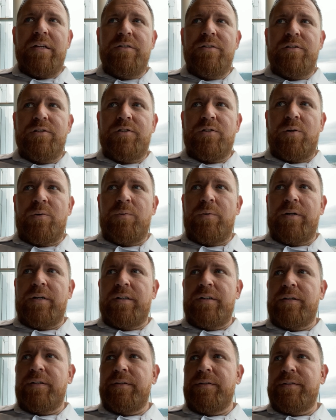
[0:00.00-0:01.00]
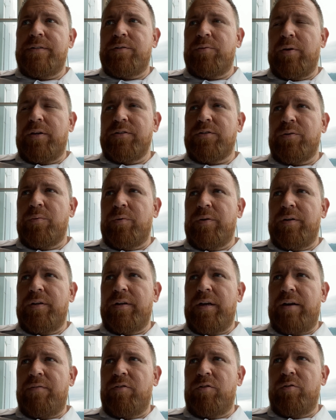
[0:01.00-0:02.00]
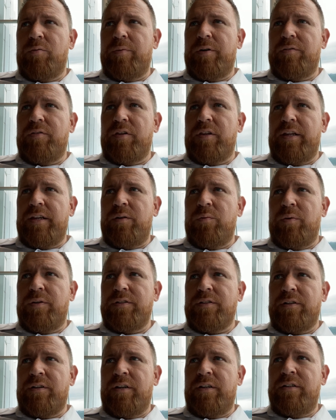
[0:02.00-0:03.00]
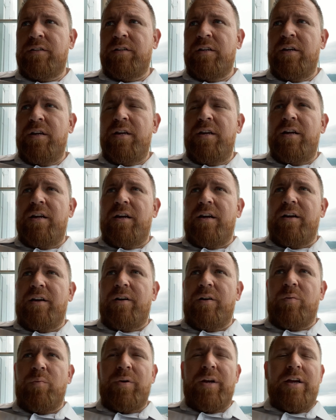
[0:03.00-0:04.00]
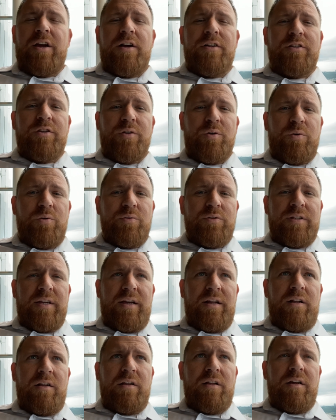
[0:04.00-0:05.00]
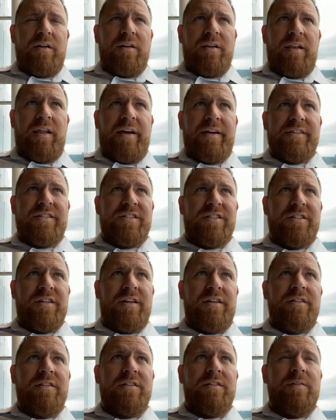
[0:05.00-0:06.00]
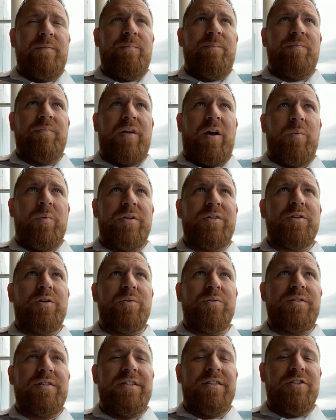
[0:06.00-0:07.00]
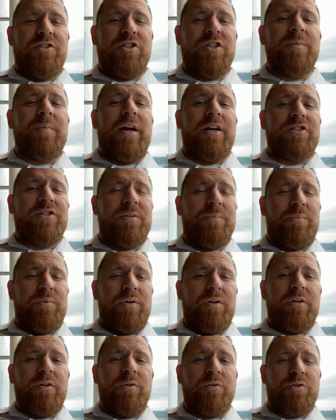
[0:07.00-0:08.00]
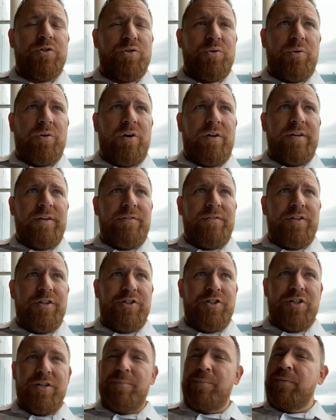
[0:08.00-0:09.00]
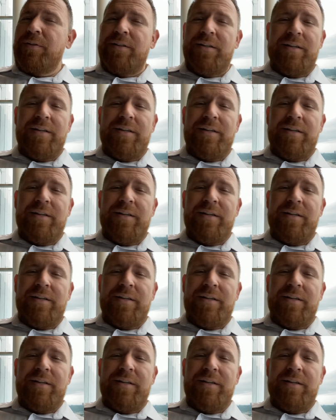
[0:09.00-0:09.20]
So we have a little bit of a late one tonight. When I got to the hotel last night, I went to go see the gym. I actually put a little short on of the gym,